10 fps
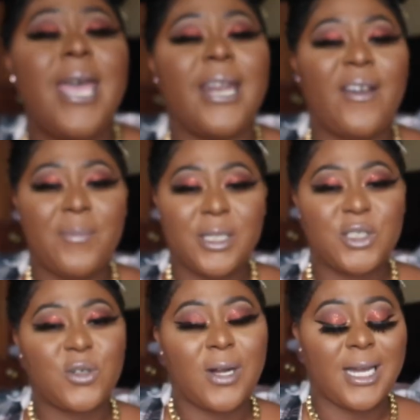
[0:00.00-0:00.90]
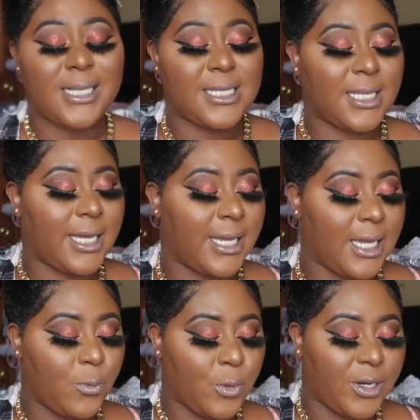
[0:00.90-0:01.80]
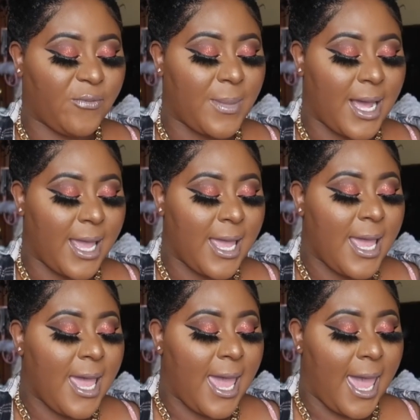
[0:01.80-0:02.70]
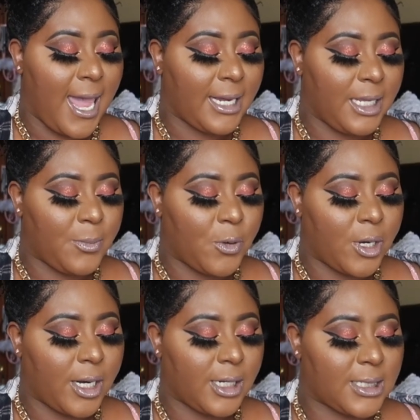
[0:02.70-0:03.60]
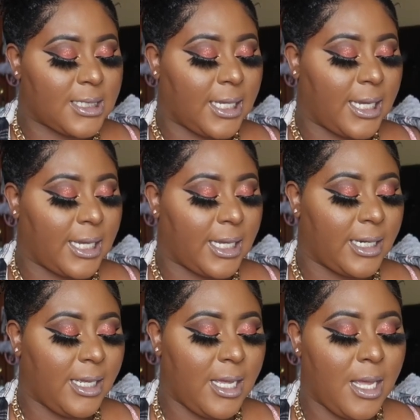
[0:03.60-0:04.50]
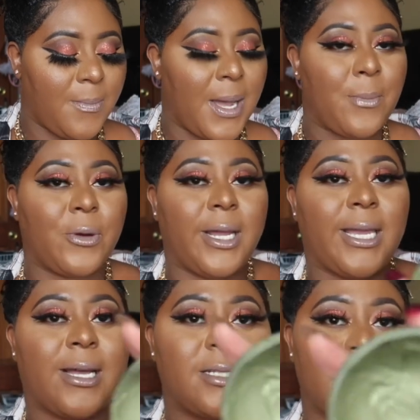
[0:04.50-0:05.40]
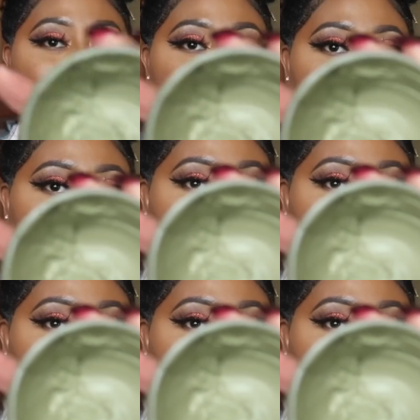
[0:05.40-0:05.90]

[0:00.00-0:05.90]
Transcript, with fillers: and I've been trying to like get rid of my acne marks and my breakouts and things like